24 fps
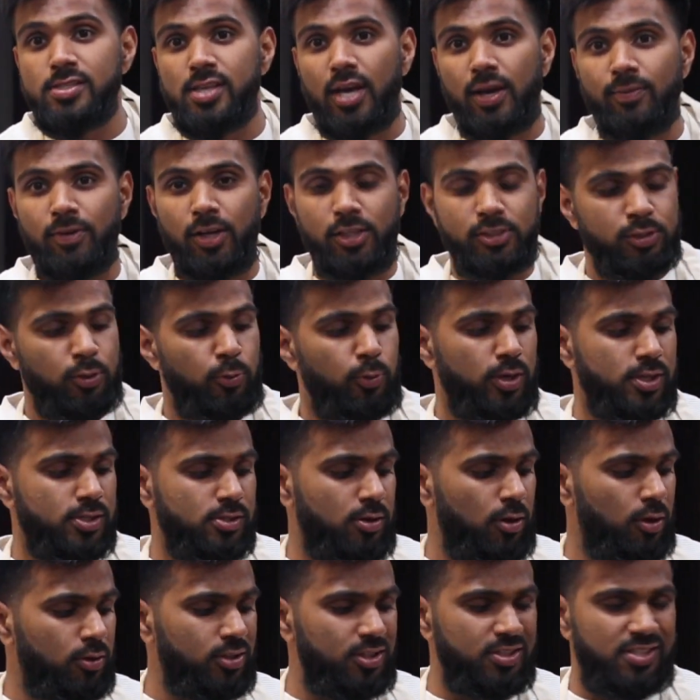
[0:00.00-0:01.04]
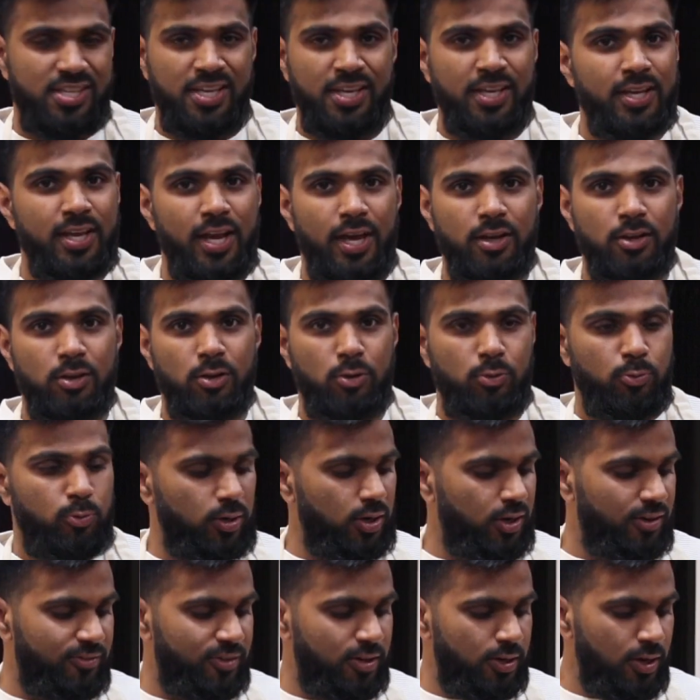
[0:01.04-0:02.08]
I'm not sure what it's called, a tea kettle or
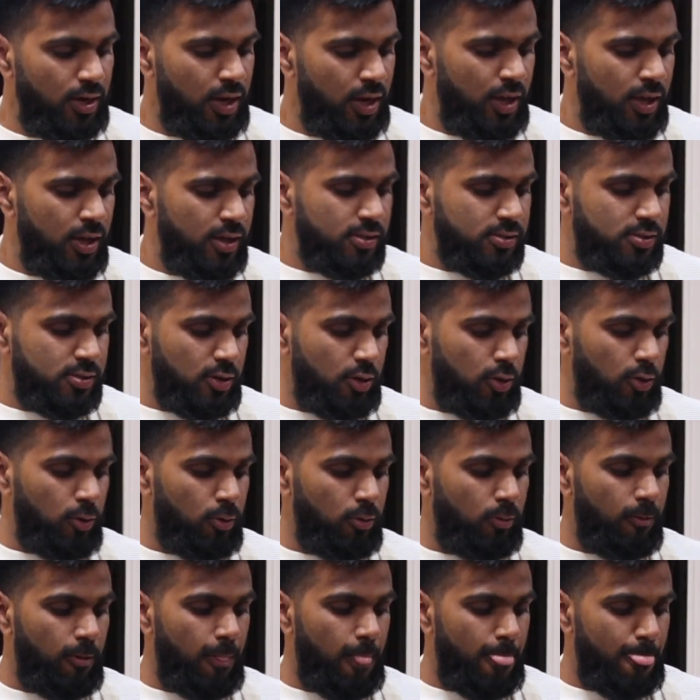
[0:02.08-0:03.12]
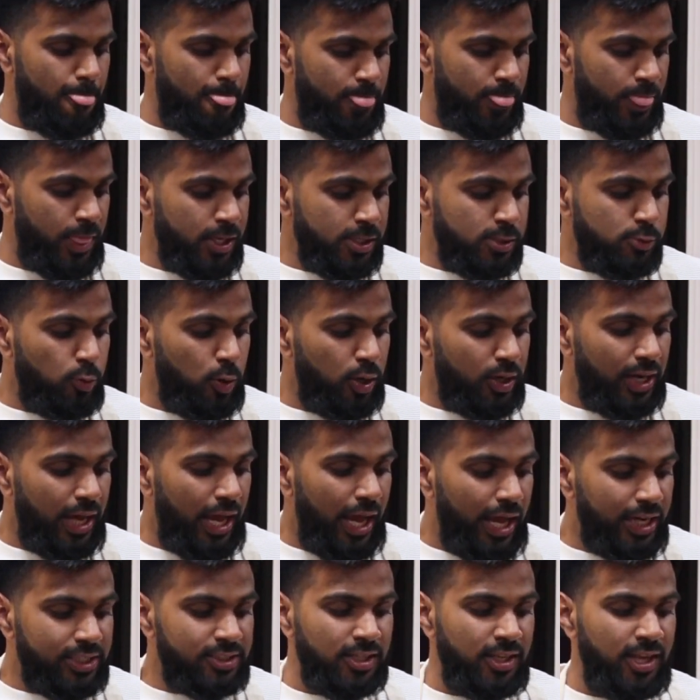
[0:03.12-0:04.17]
whatever. So this one
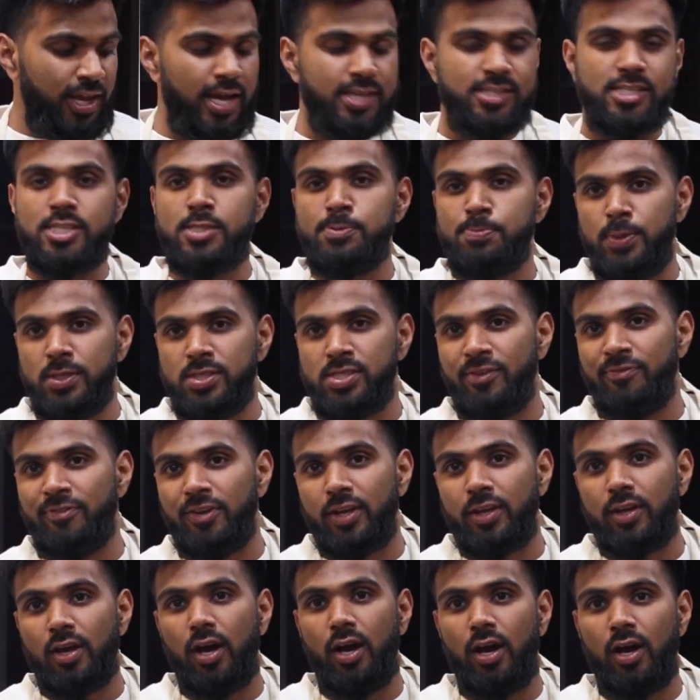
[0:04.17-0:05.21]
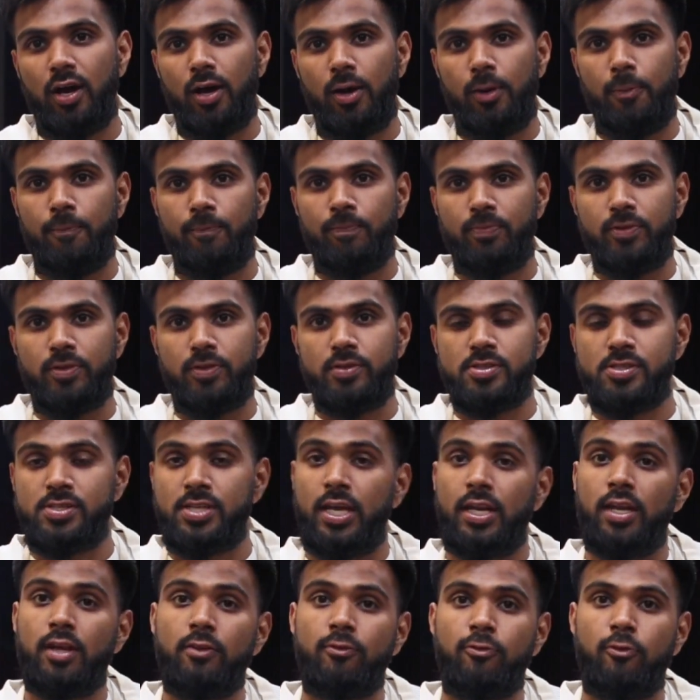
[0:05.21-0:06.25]
actually has a specific
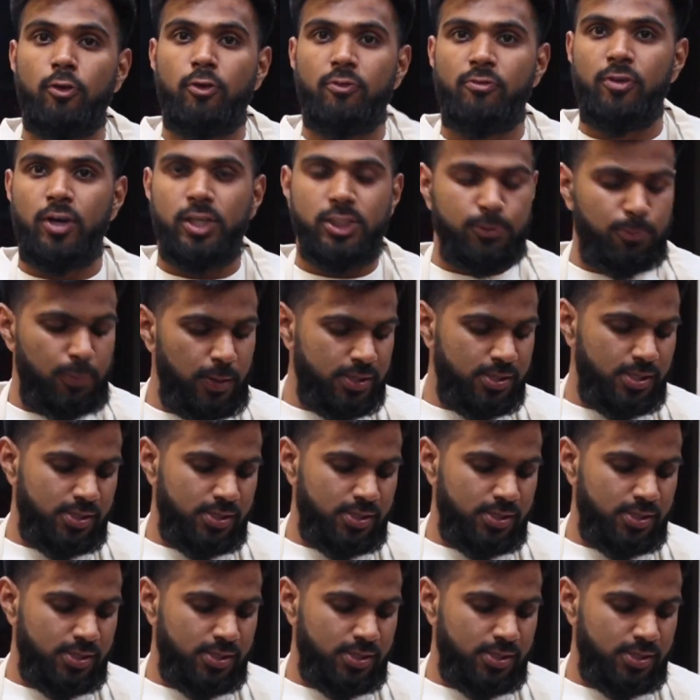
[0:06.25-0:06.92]
setting for French press.